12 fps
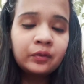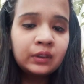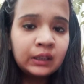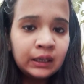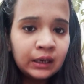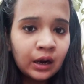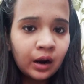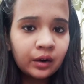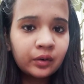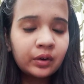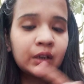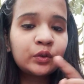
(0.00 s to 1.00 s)

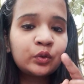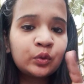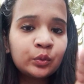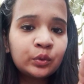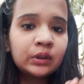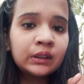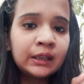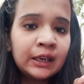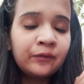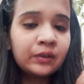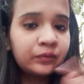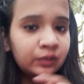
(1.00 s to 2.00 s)
300 to
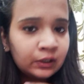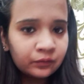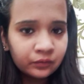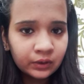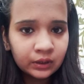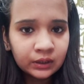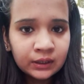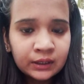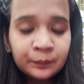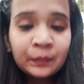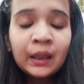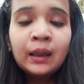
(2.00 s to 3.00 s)
350
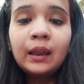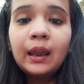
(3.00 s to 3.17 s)
words,